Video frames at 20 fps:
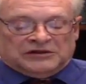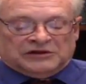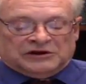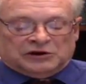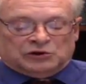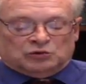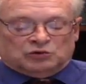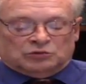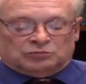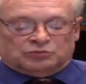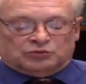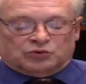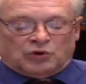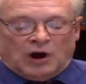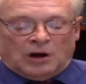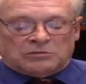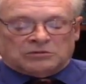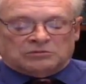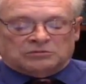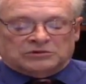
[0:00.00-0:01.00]
that it will
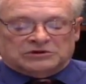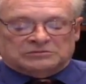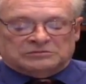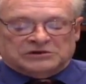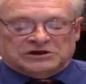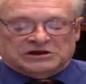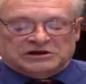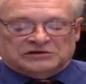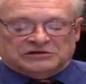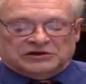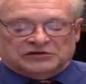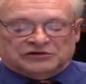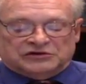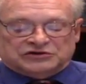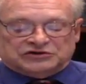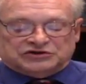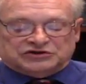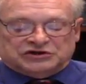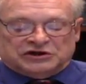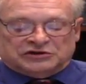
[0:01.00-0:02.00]
probably mean that
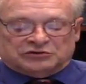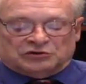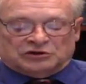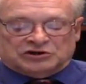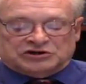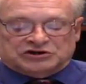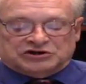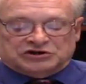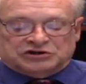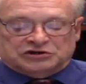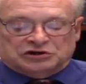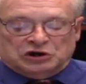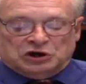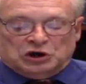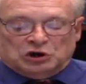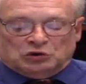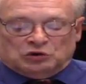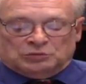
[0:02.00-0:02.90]
this generation